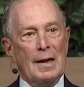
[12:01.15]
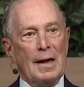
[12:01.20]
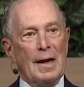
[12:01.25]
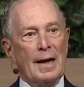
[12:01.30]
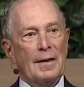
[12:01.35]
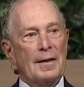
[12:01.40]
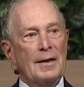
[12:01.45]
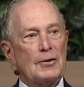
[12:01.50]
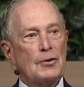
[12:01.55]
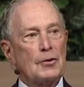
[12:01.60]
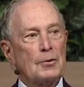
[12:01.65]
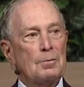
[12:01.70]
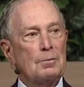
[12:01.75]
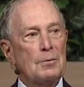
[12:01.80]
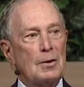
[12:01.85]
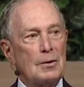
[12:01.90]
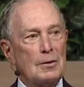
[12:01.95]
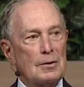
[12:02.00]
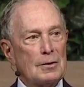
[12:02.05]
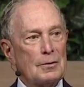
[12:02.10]
and that your
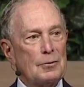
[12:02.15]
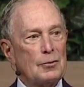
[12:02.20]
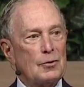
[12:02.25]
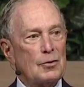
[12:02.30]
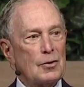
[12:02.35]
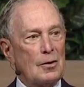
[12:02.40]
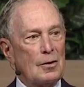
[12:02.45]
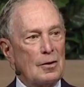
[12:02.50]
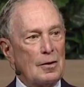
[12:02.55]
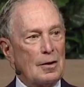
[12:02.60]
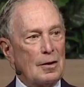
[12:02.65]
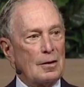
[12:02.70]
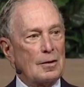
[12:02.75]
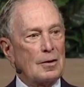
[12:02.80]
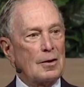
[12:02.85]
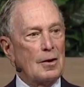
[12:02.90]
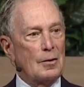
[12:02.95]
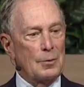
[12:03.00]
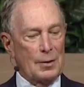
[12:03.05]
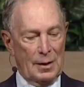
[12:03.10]
motives are
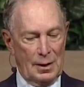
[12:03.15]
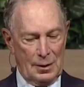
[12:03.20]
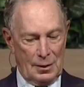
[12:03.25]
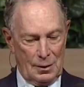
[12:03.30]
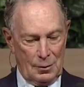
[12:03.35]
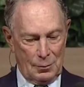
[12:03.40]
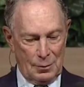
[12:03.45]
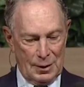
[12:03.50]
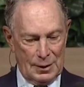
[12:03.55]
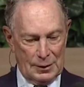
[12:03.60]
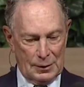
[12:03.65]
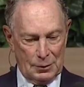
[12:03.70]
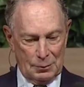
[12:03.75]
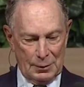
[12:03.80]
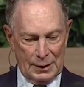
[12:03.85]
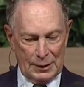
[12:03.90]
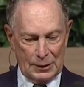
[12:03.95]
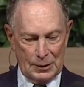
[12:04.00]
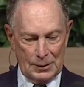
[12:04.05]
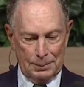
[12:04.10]
going in the right
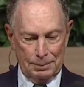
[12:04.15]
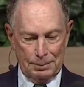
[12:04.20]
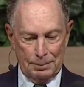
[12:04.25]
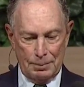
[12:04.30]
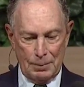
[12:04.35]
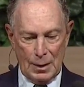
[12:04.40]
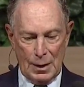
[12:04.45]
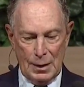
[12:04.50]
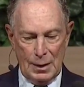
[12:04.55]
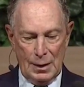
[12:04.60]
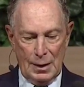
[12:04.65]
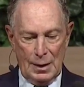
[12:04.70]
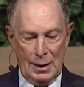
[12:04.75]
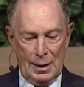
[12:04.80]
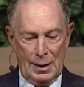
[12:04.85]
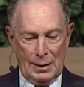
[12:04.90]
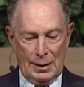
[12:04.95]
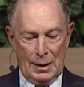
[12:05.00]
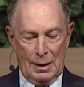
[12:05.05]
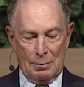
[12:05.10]
direction.
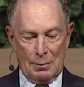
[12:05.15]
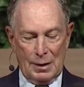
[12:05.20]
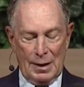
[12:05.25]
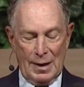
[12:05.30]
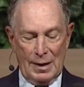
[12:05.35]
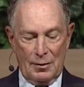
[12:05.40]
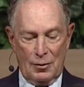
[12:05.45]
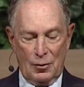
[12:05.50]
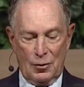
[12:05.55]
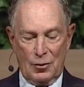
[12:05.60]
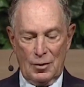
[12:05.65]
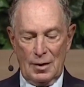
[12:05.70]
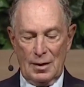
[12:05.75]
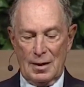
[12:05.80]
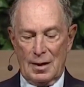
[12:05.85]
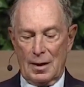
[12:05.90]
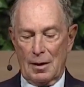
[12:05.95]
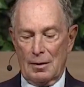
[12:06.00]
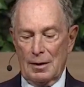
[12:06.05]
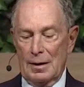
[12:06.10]
Now, I'm glad to see
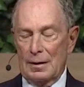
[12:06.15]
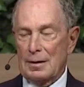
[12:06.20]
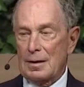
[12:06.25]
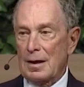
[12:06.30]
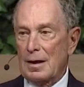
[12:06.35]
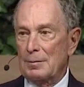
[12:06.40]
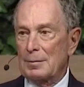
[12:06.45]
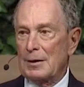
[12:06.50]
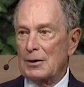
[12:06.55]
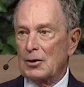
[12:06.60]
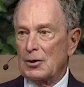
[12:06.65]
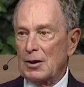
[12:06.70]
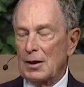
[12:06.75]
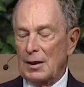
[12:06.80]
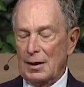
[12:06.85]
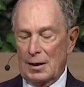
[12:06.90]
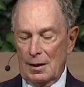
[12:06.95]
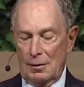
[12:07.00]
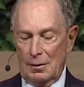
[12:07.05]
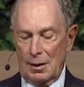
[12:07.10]
that our incoming
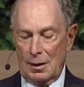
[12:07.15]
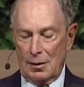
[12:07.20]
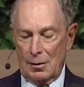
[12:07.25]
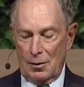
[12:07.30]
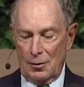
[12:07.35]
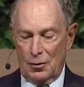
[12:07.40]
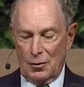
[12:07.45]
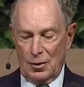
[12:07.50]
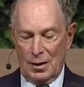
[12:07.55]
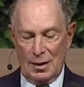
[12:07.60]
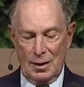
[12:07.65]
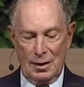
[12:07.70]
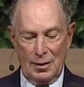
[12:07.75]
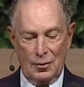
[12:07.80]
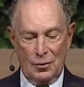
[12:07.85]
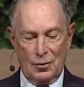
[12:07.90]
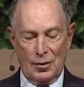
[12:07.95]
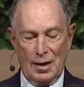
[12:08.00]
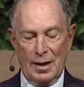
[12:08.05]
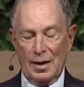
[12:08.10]
chair, Eric Garcetti,
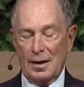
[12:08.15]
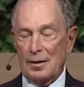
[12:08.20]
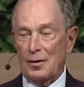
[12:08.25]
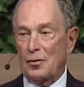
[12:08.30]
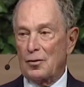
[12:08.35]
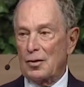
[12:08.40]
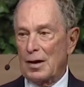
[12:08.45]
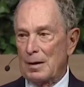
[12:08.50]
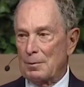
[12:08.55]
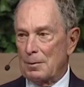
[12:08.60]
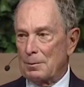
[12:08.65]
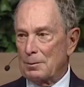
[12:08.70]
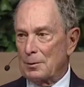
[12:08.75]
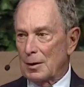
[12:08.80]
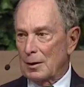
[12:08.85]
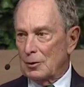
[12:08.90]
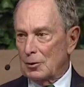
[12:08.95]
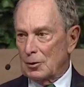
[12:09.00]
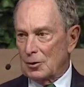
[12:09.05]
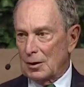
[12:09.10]
has taken the same
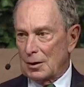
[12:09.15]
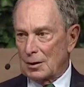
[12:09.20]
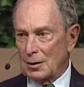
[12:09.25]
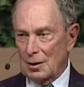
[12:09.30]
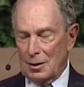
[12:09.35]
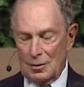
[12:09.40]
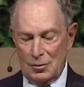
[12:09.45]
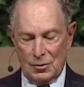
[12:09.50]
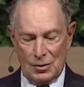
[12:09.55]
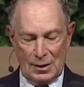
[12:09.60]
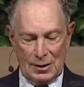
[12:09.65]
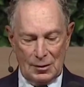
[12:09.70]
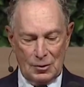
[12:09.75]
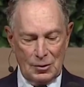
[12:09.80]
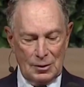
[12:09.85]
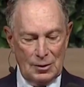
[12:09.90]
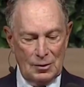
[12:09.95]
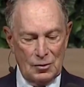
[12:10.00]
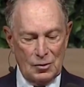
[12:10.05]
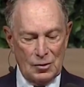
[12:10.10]
approach in Los
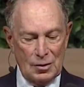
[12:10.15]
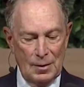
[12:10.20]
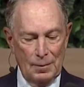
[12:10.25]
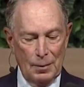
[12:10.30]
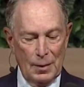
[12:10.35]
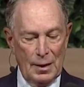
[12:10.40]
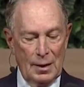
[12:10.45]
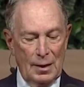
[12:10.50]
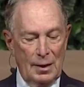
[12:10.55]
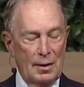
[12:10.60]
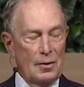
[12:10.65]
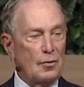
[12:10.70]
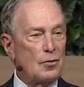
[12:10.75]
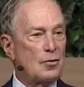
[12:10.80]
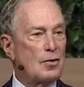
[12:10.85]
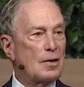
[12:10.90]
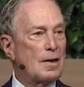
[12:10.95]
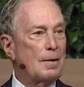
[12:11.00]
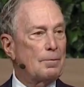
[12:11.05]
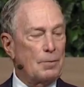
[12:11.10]
Angeles. He
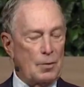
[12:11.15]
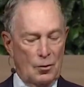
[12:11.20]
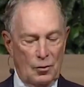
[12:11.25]
stood up to